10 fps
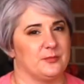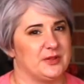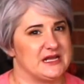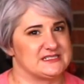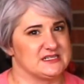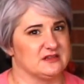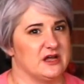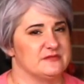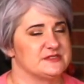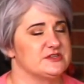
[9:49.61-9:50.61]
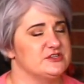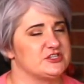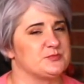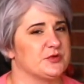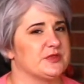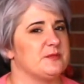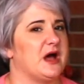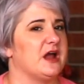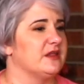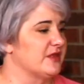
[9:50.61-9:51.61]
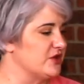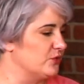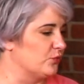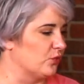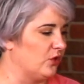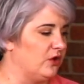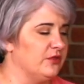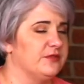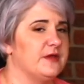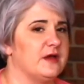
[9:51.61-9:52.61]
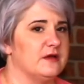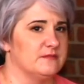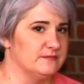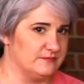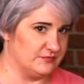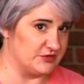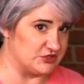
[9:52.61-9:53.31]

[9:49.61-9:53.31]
plastic gloves, so you just put them on and then you'd roll the the